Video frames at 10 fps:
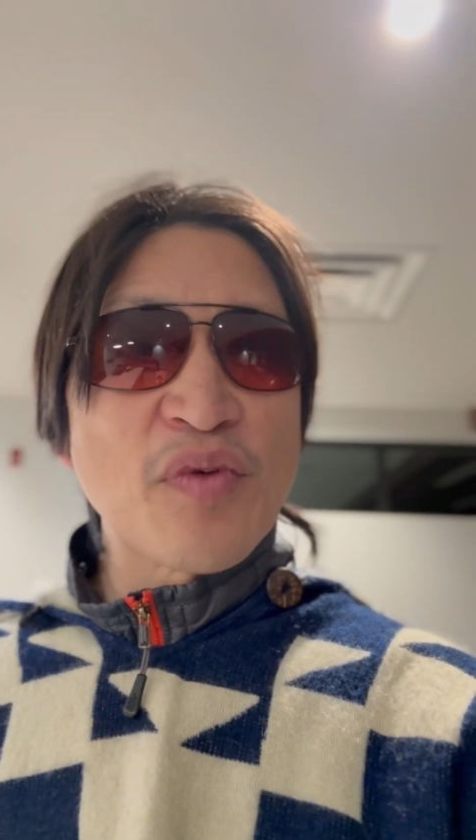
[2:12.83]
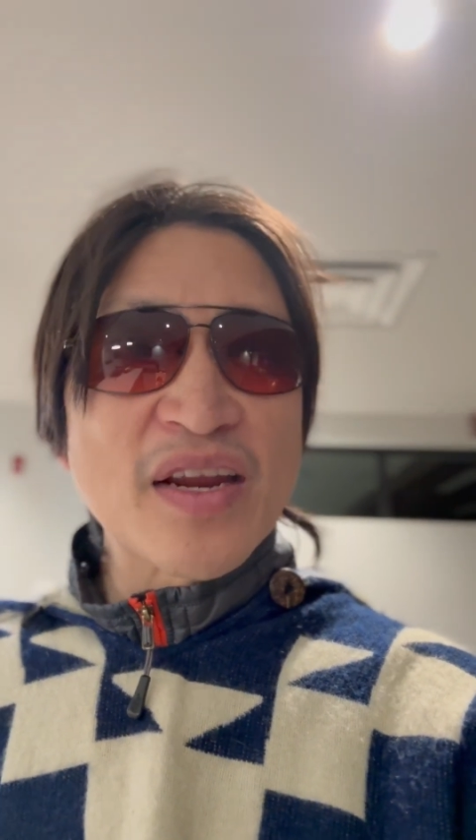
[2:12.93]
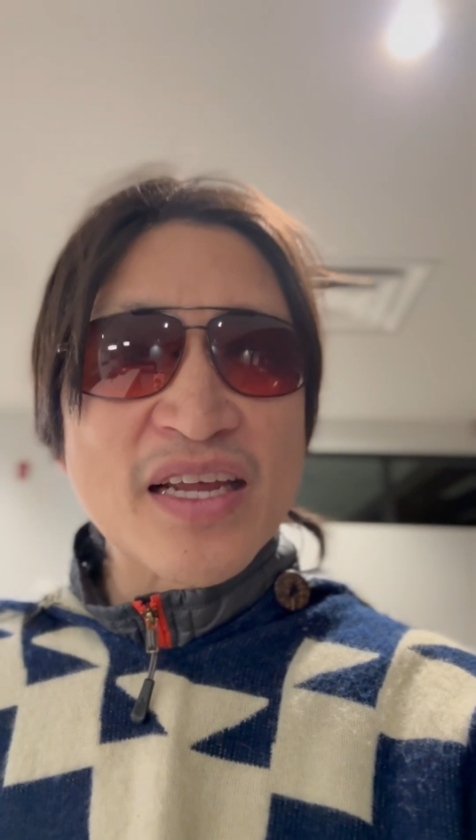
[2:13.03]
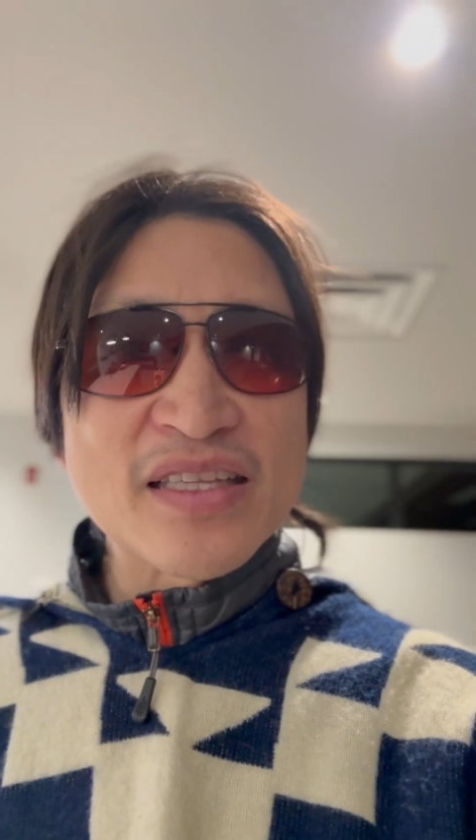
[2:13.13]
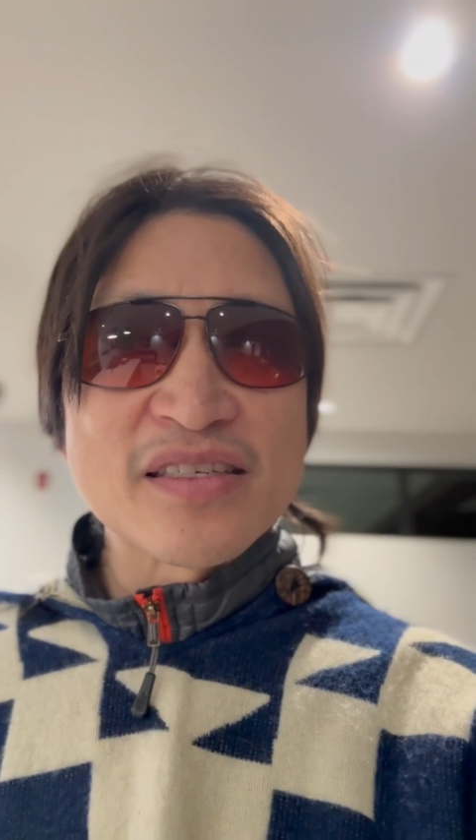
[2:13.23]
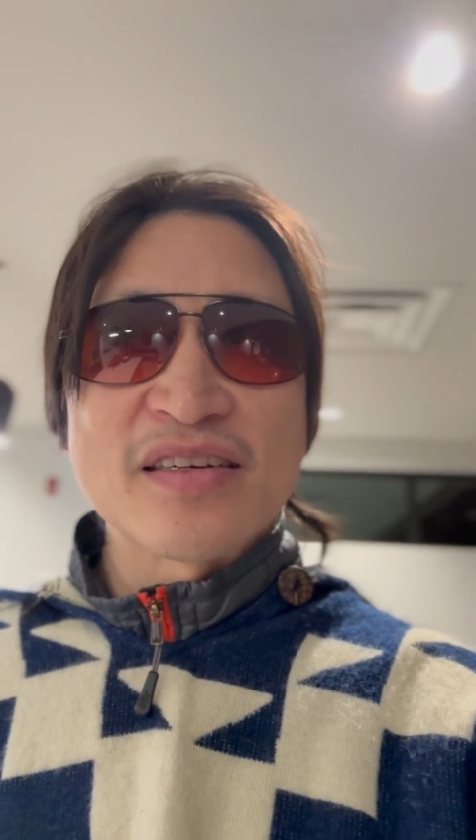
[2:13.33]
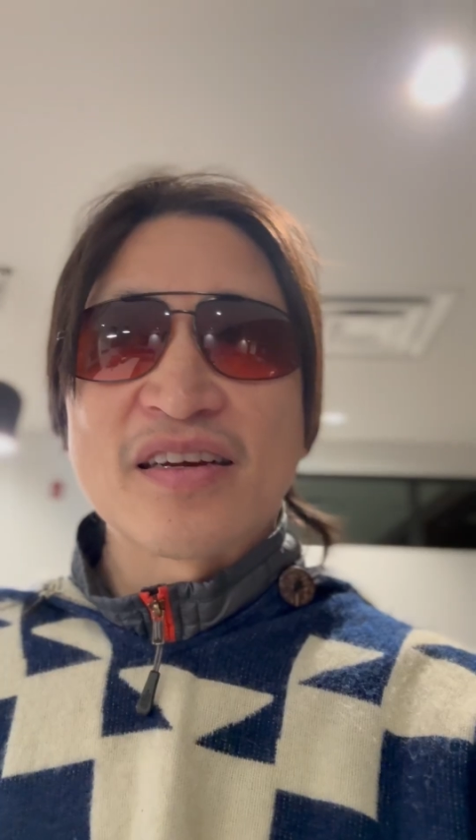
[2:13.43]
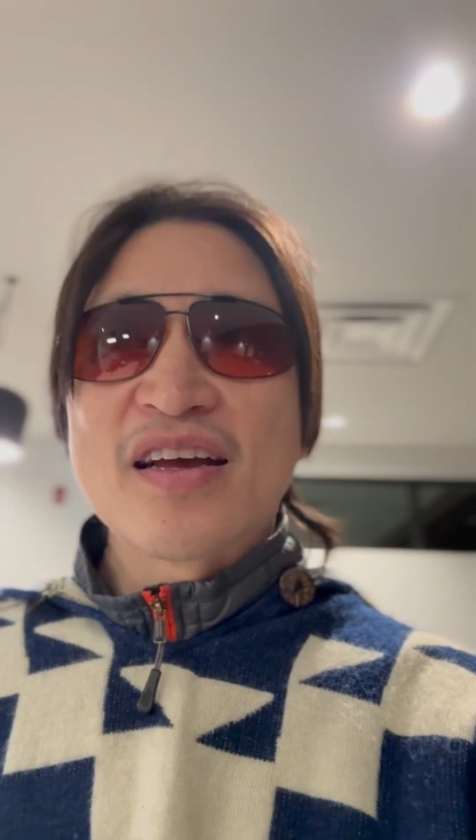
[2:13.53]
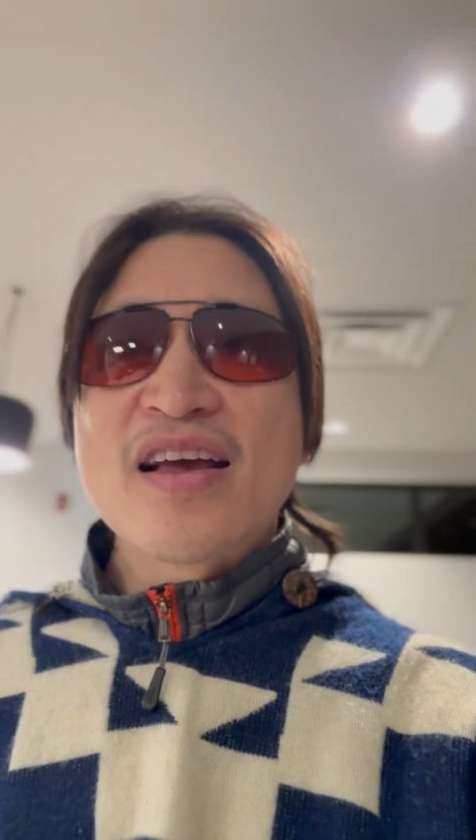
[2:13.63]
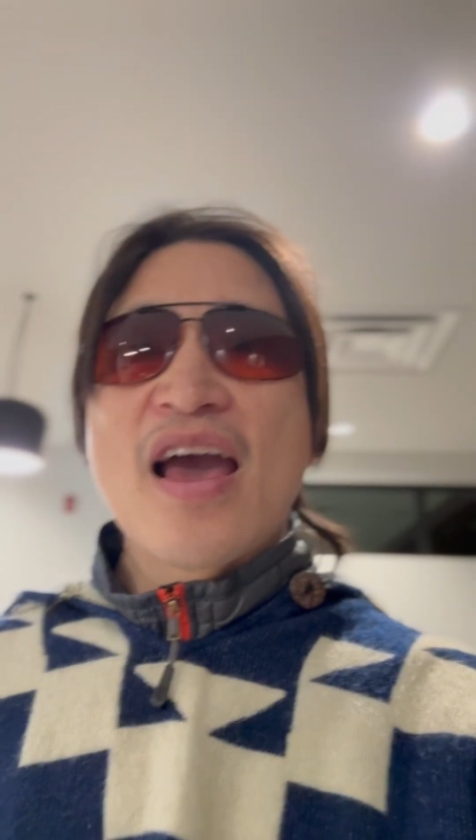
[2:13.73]
right answer.
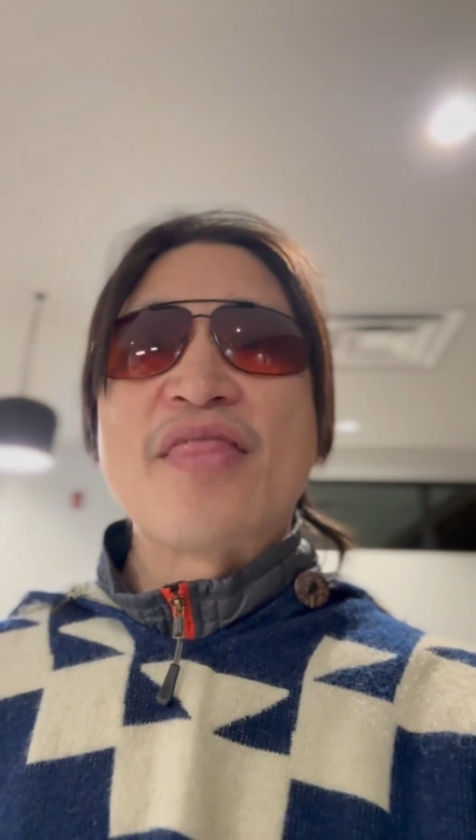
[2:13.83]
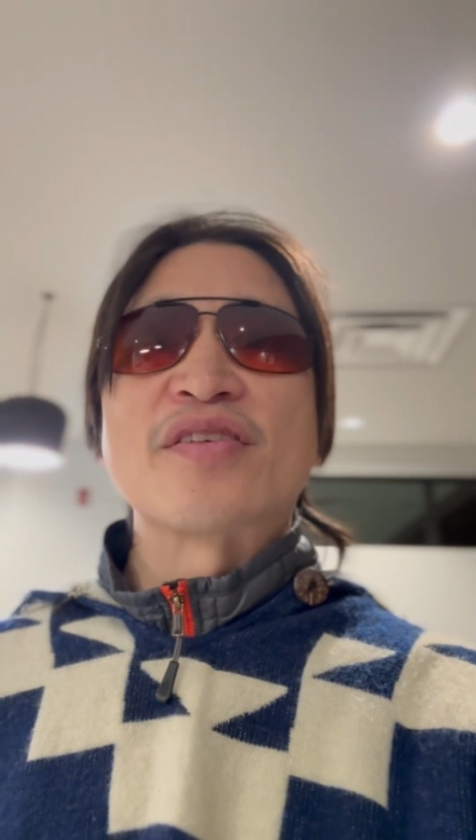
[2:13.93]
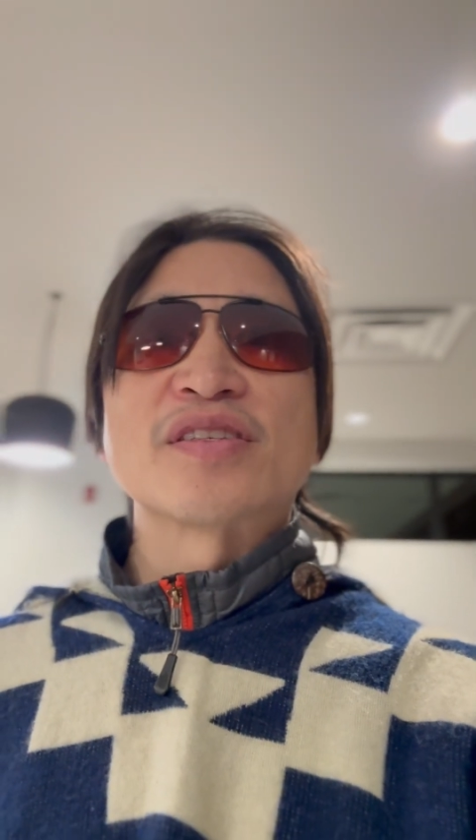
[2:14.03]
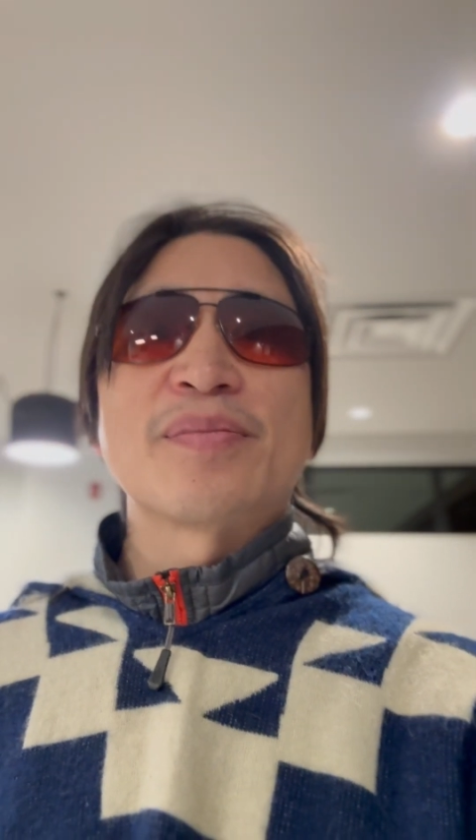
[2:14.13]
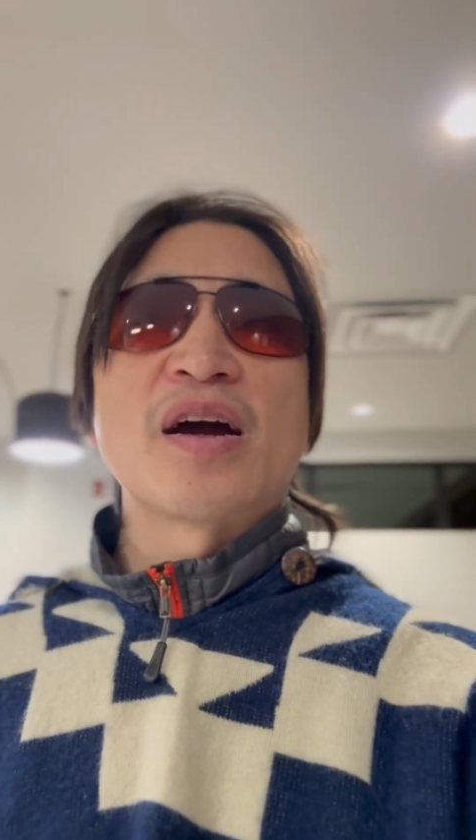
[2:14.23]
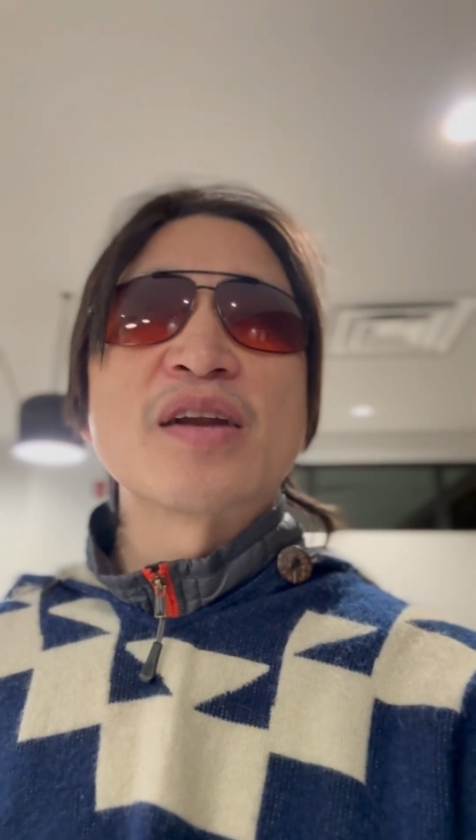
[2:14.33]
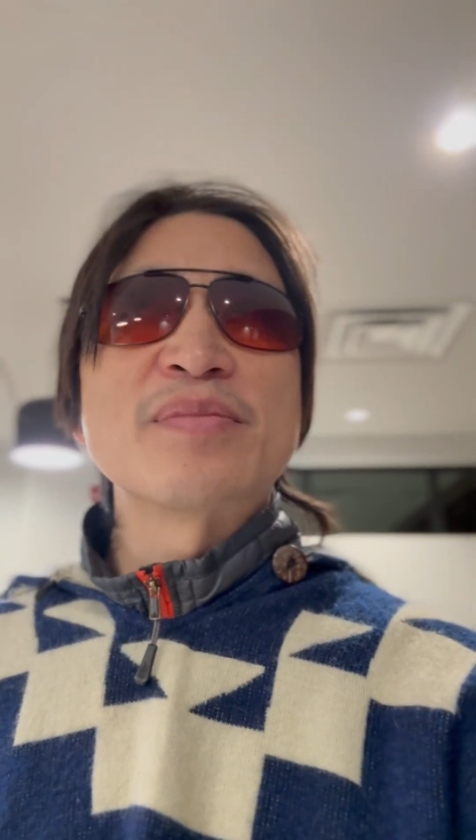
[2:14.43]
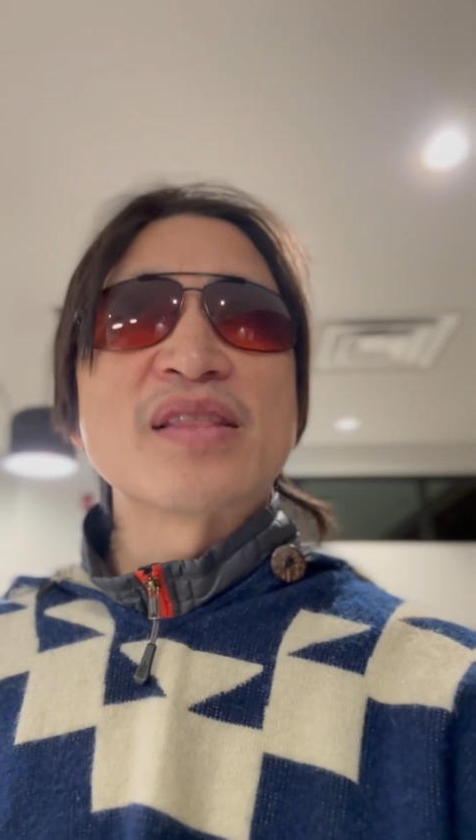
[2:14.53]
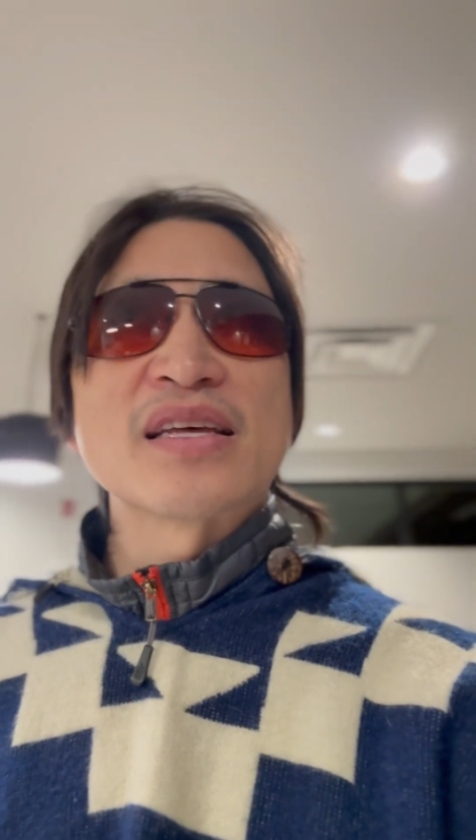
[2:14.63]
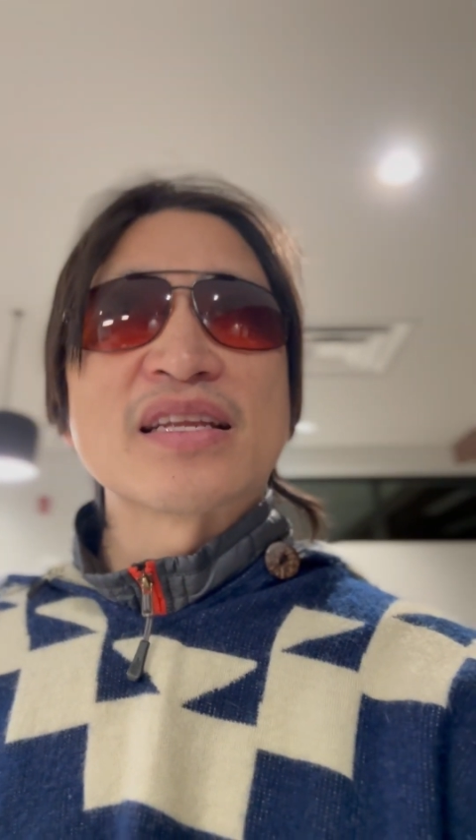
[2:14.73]
And there's a part of
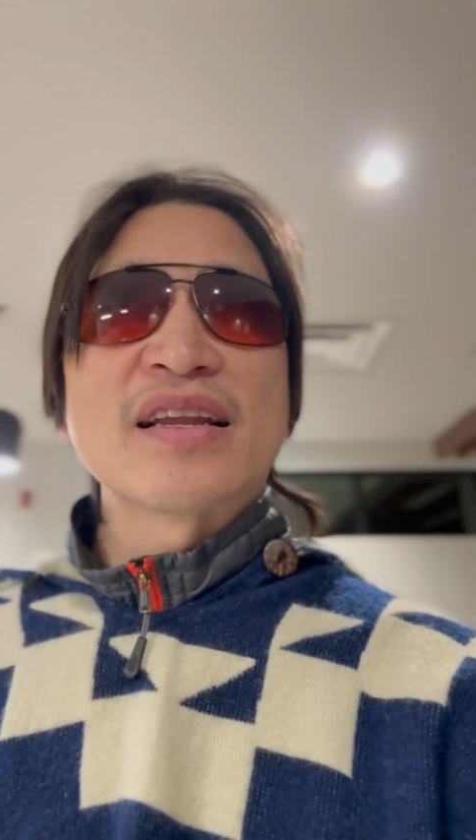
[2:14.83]
me that